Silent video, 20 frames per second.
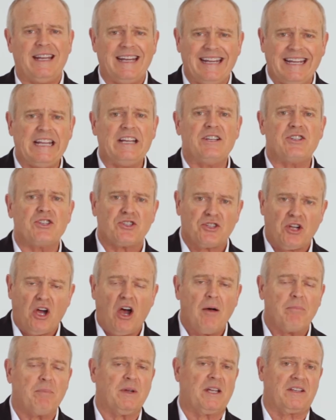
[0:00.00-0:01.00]
each
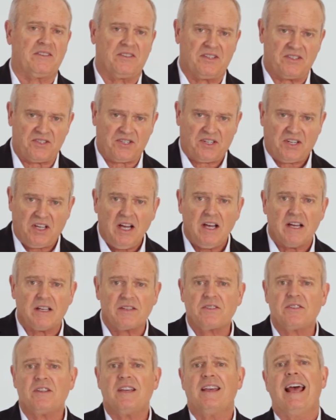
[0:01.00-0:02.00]
topic
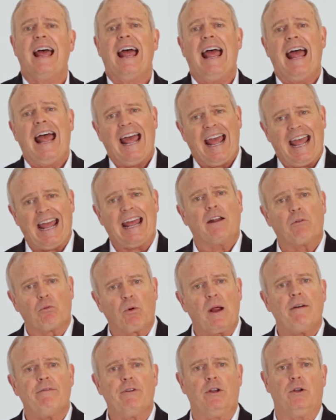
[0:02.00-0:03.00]
discussed and
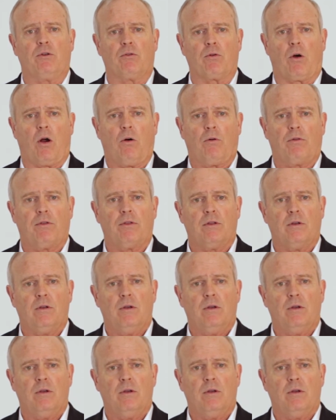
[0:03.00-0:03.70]
revenue growth.